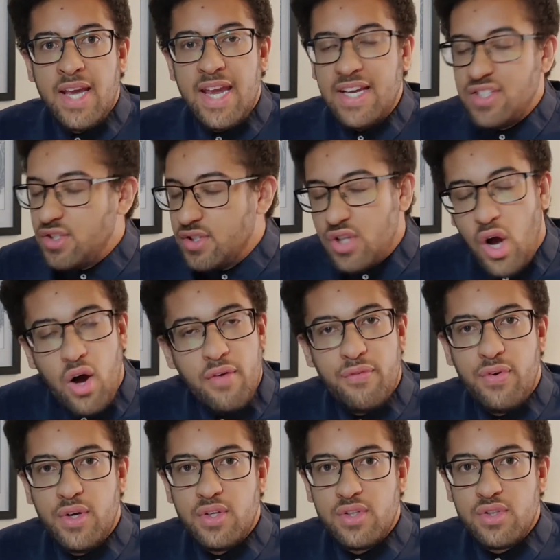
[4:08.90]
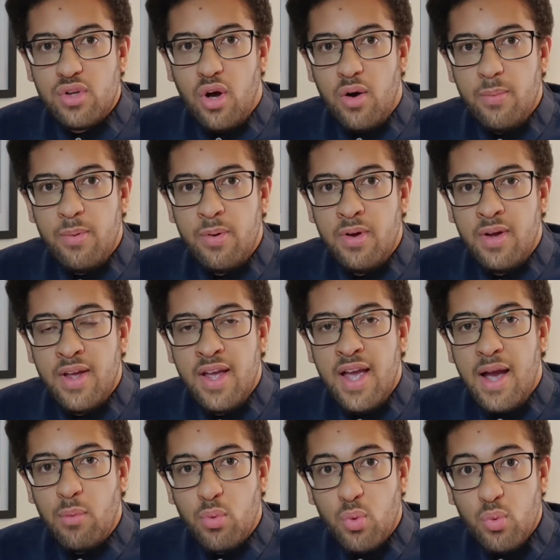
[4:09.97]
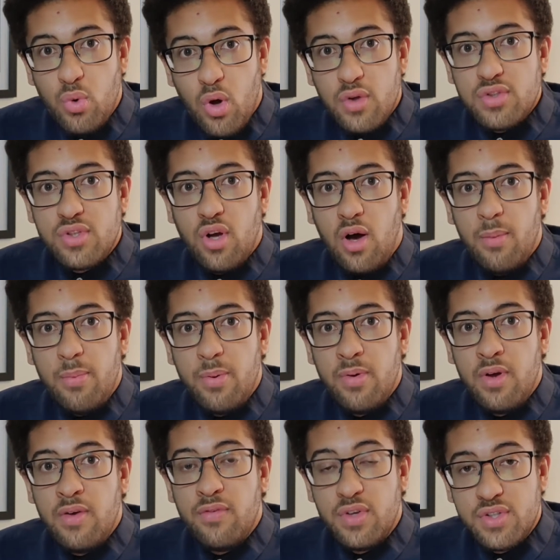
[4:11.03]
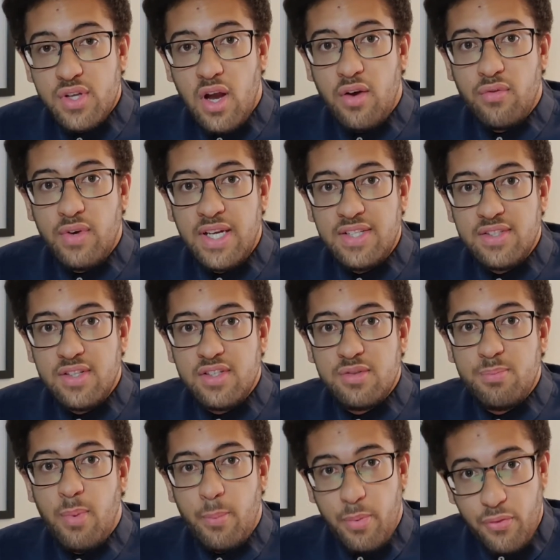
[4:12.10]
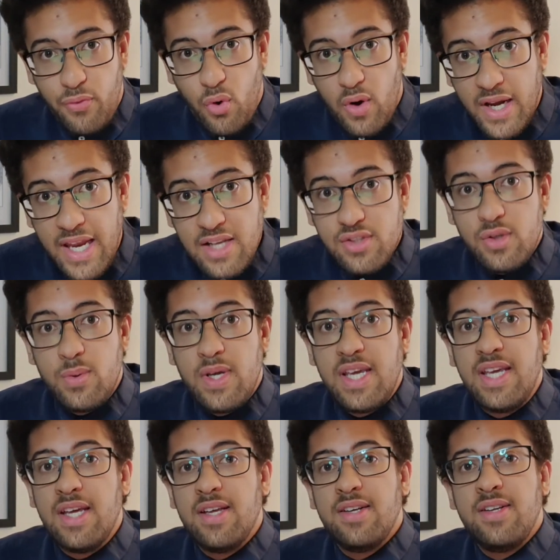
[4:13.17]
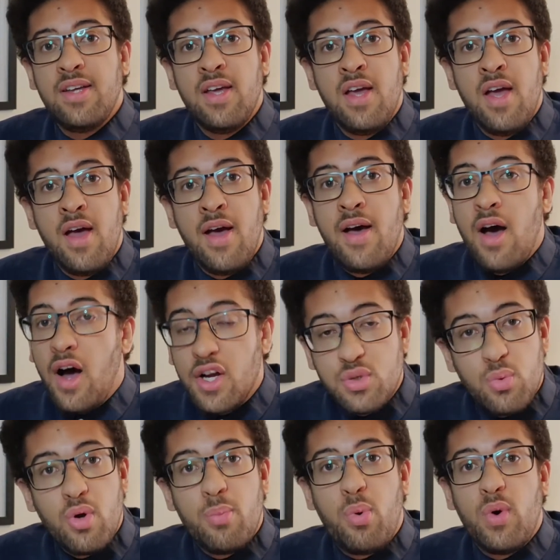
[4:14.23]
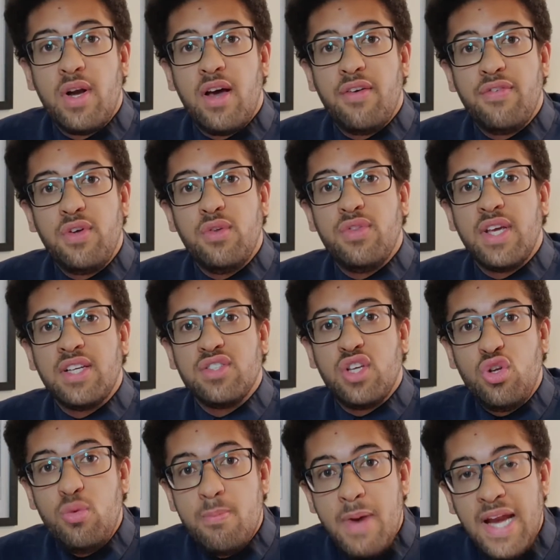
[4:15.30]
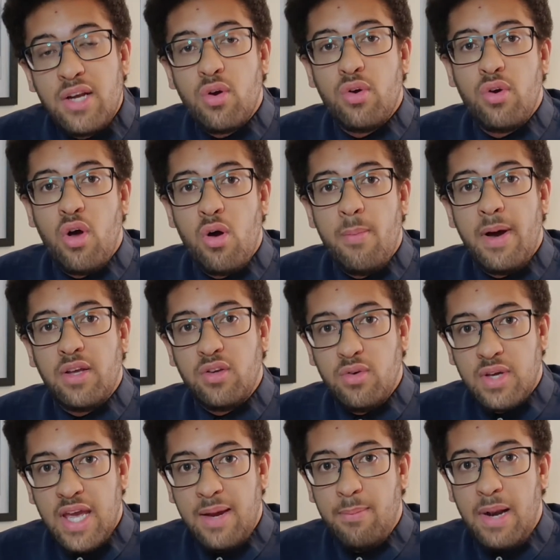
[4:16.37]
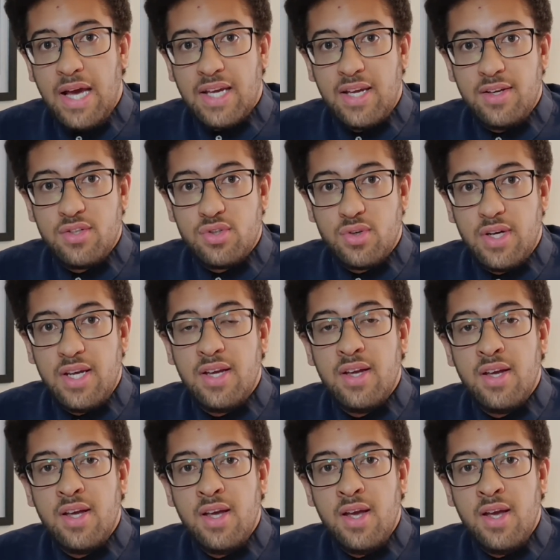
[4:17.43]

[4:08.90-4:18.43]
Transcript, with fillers: It's time for it to stop. And we will not stop for certain reasons. But before I get too heated, I just want to point out a few things that you may not know about UK black history.